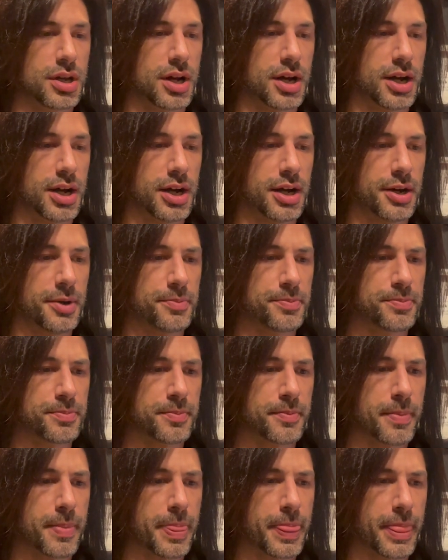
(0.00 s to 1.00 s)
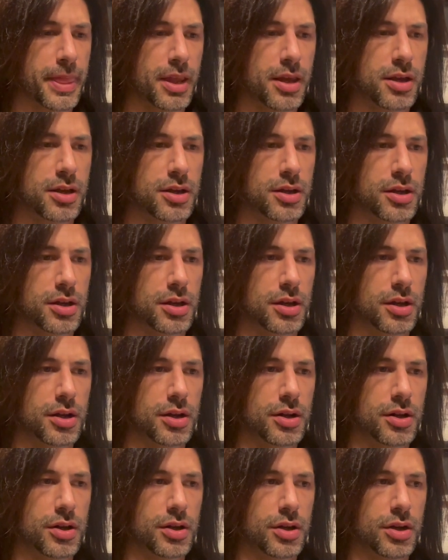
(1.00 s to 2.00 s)
A
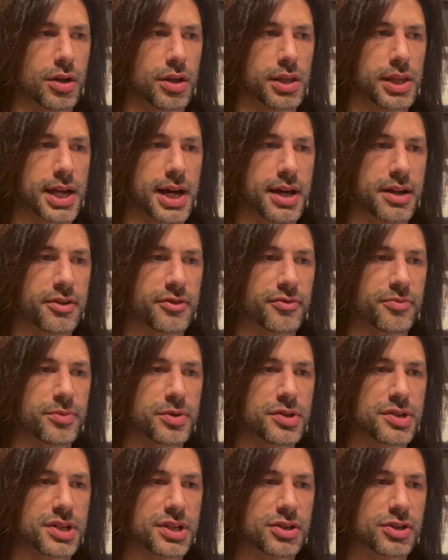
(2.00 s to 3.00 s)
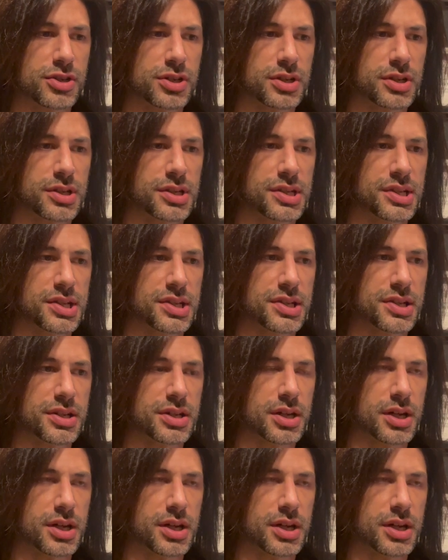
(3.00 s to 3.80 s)
lot of musicians,